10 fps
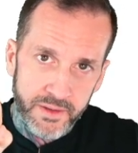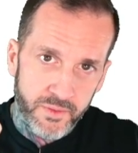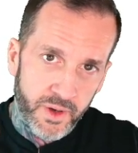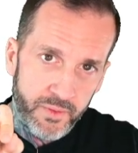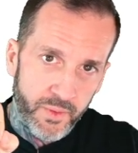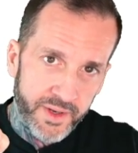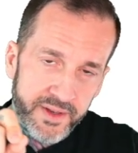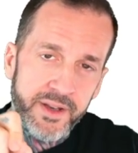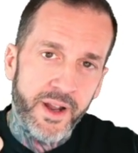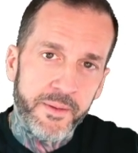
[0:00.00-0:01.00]
what, what
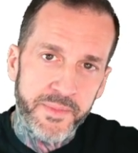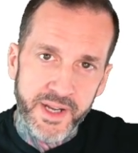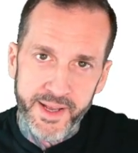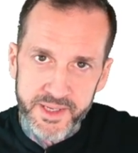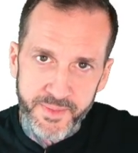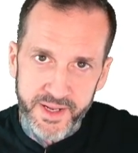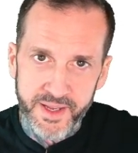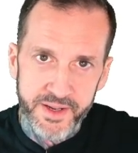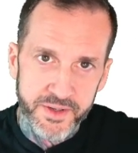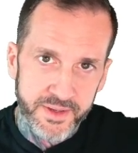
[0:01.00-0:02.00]
did not meet
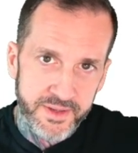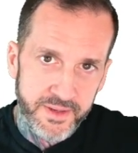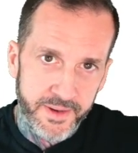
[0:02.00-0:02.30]
expectations.